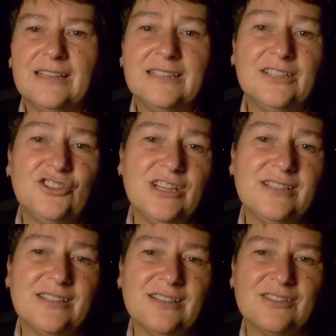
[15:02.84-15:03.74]
Did
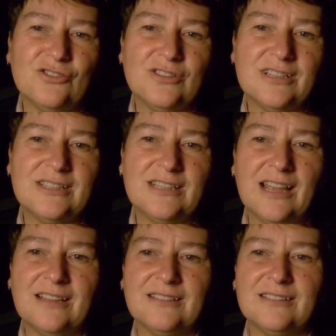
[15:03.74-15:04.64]
Jesus
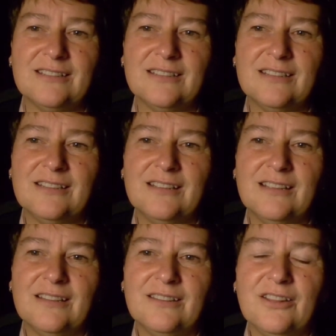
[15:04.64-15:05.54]
understand
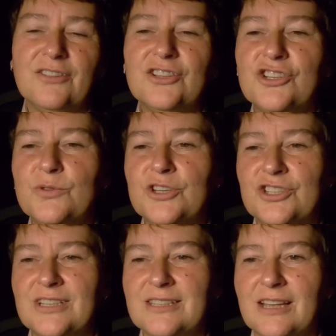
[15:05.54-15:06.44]
that the Jewish
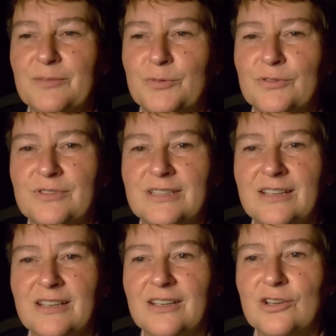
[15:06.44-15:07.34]
disciples
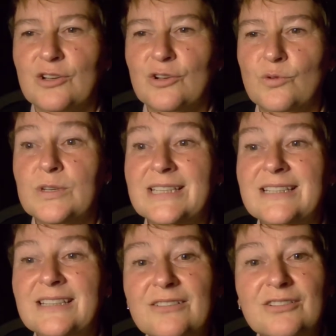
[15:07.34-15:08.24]
were
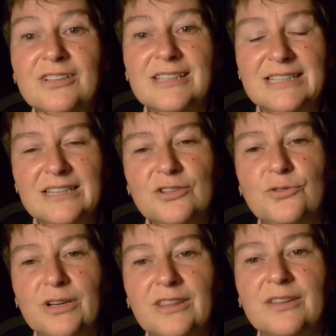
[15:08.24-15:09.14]
still
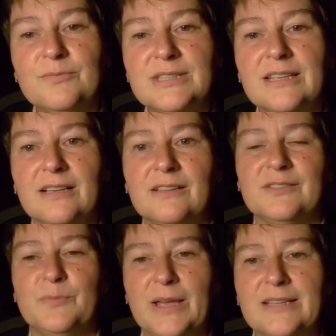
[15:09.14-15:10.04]
considering
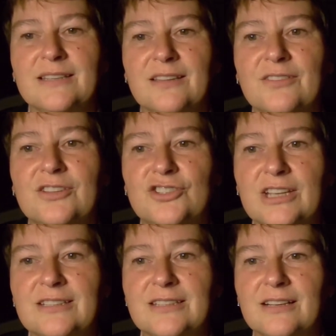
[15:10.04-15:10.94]
themselves better than the
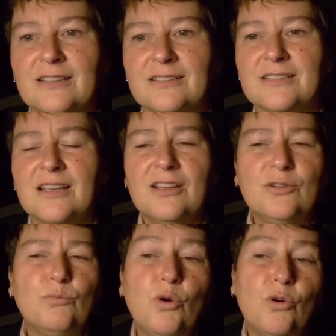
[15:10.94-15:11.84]
Gentiles,
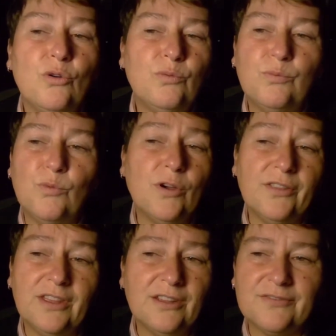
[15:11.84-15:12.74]
more
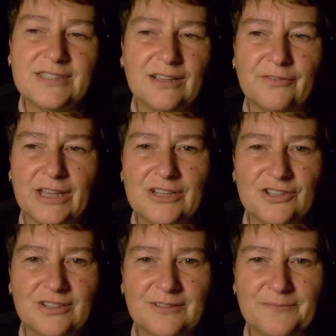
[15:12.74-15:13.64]
worthy of
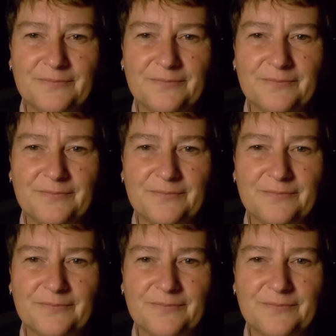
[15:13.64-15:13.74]
salvation?